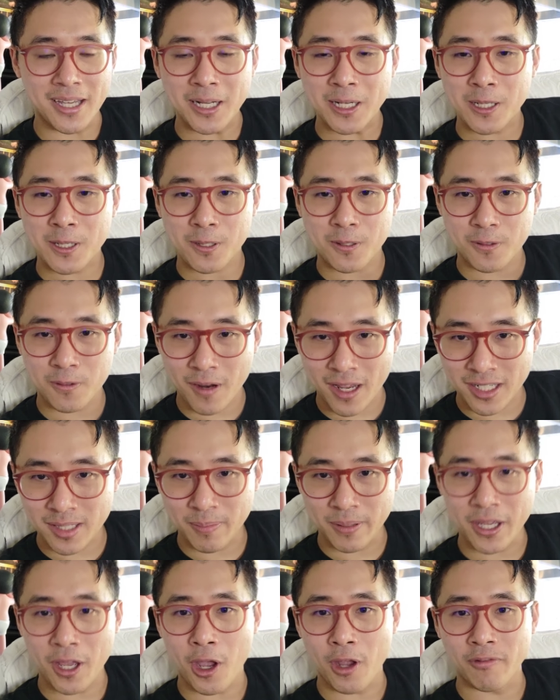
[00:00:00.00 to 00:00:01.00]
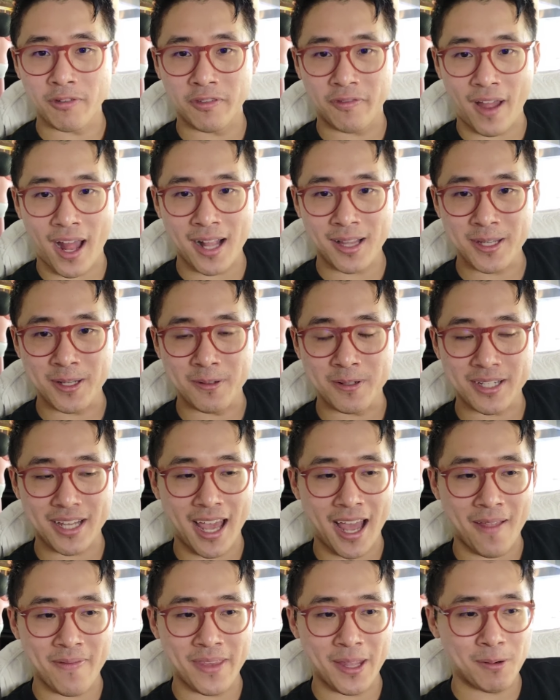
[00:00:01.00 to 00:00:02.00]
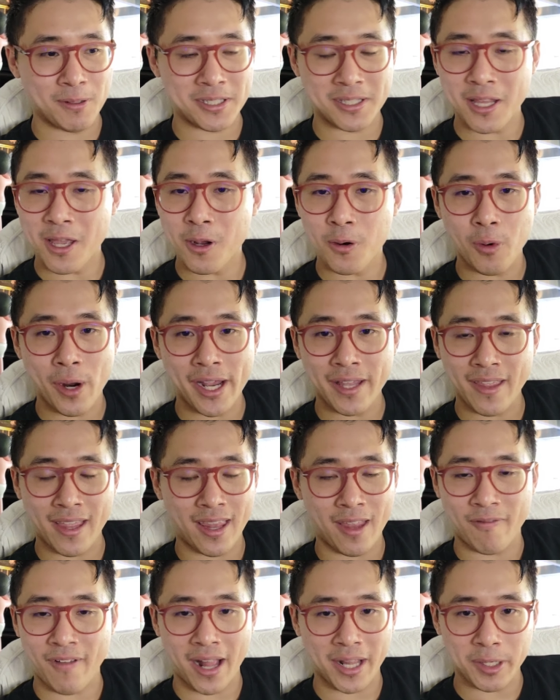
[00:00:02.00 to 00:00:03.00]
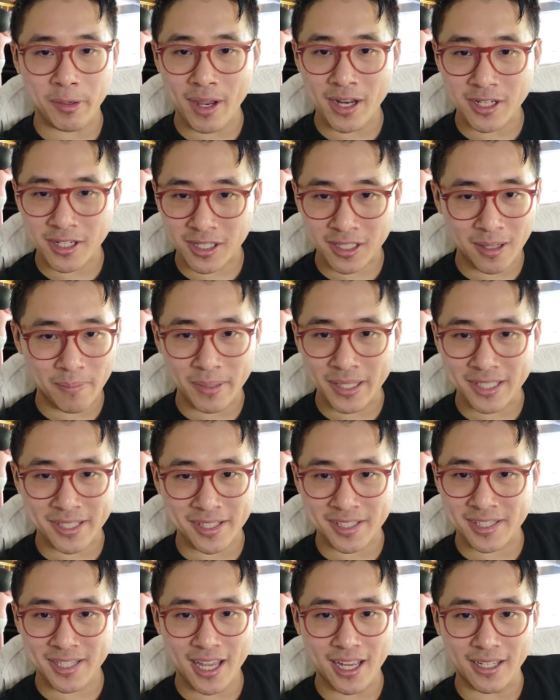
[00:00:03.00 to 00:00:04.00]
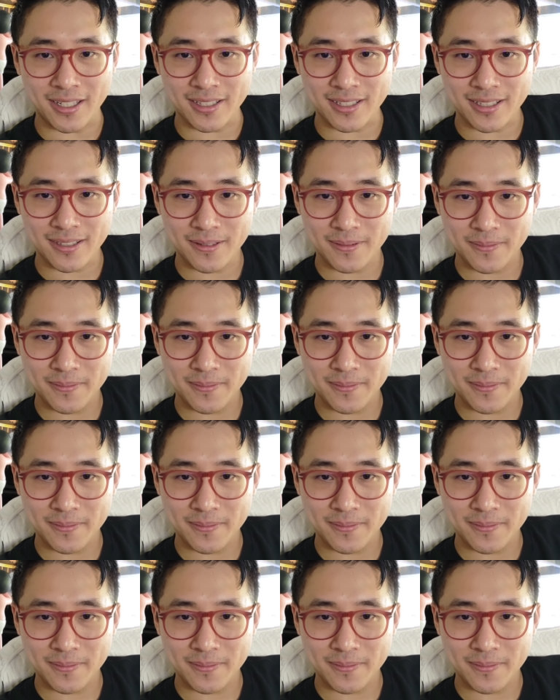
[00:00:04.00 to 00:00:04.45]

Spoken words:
incredibly overvalued, and there was no way that the valuation could be sustained.